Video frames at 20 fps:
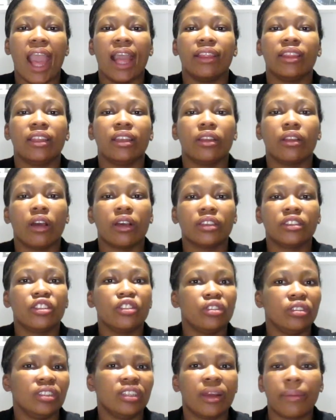And then
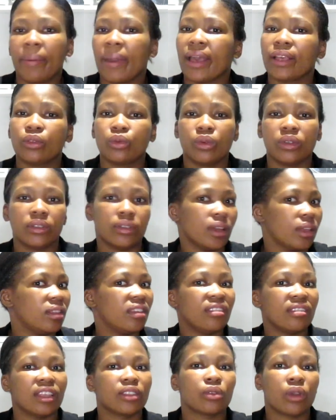lastly, you need a password. I
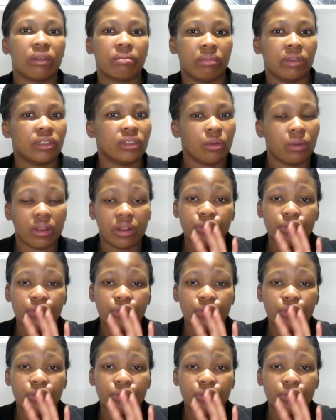think that's quite basic.